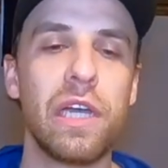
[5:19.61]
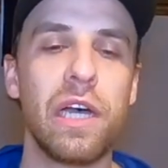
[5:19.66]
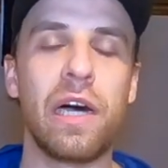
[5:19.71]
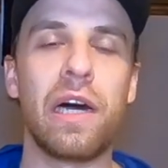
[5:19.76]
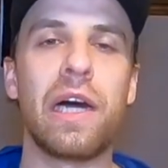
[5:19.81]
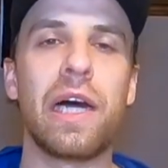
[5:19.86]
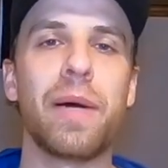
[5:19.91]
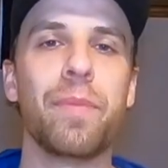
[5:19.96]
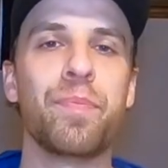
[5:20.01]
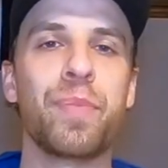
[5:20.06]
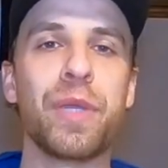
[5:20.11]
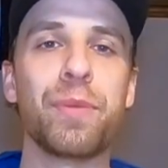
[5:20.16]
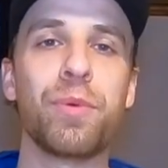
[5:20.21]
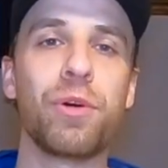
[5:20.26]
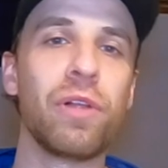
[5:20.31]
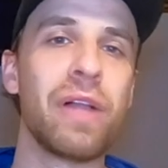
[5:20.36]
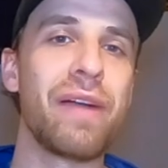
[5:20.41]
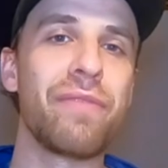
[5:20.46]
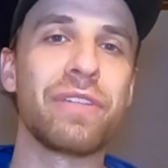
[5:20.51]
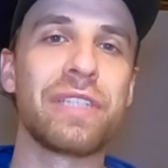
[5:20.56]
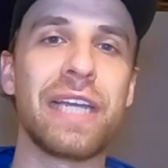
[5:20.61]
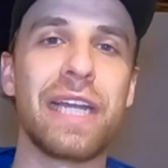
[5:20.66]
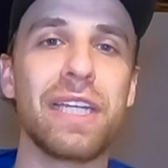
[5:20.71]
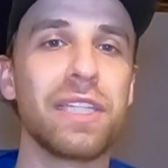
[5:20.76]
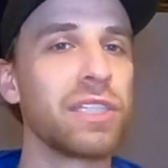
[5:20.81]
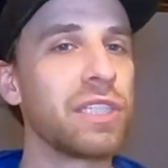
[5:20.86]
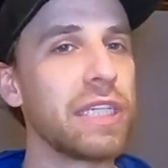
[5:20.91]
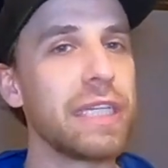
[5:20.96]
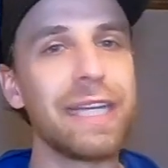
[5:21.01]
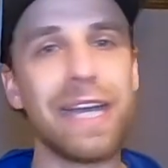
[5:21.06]
uh, people have a
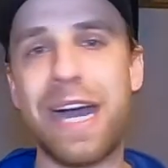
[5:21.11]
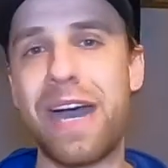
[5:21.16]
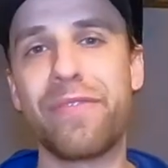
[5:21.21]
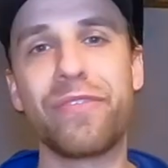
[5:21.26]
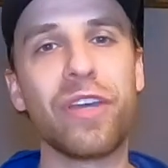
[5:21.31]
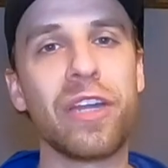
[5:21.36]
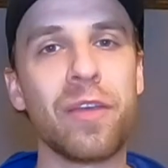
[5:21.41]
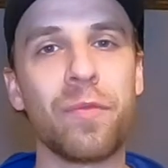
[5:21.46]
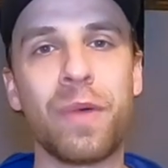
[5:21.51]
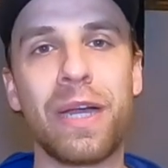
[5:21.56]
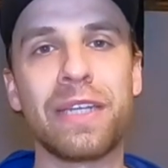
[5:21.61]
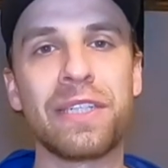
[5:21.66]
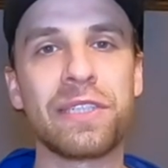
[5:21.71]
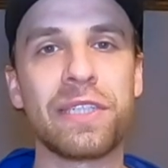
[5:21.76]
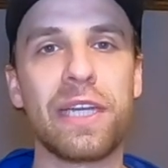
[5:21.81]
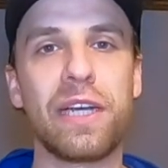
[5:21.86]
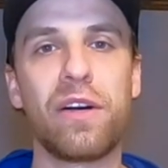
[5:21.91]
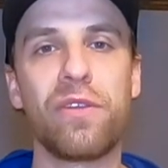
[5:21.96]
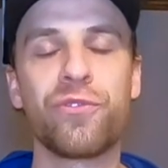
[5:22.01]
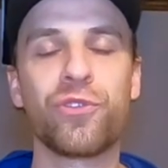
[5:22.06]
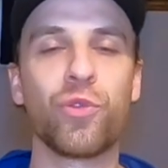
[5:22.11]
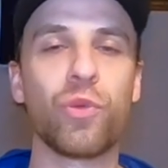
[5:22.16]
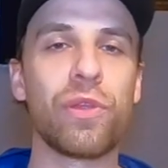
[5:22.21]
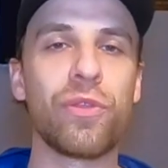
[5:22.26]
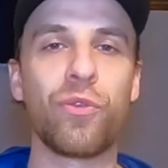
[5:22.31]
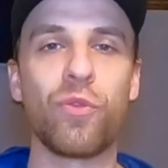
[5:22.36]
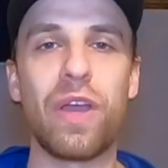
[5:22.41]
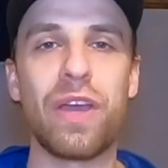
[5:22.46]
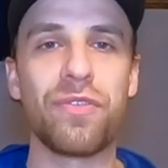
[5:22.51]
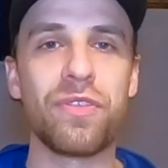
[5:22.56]
tendency, I've done it myself, to where
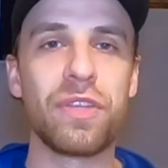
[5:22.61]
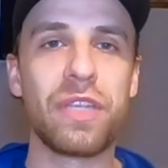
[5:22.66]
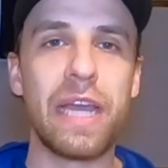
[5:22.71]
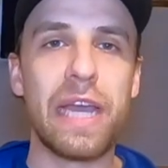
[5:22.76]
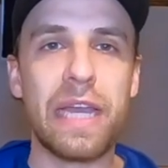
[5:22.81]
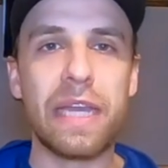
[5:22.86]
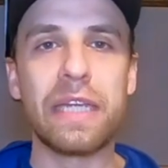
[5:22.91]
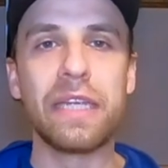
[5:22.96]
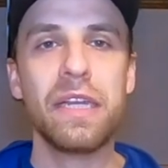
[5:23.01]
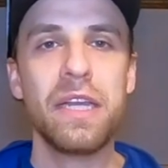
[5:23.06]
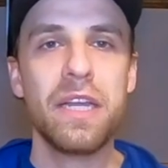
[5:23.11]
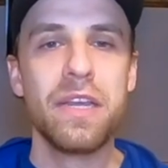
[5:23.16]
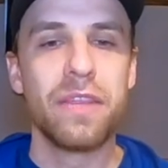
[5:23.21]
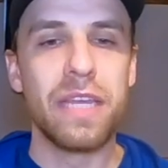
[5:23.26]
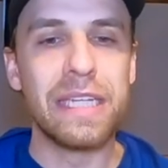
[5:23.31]
throughout the day,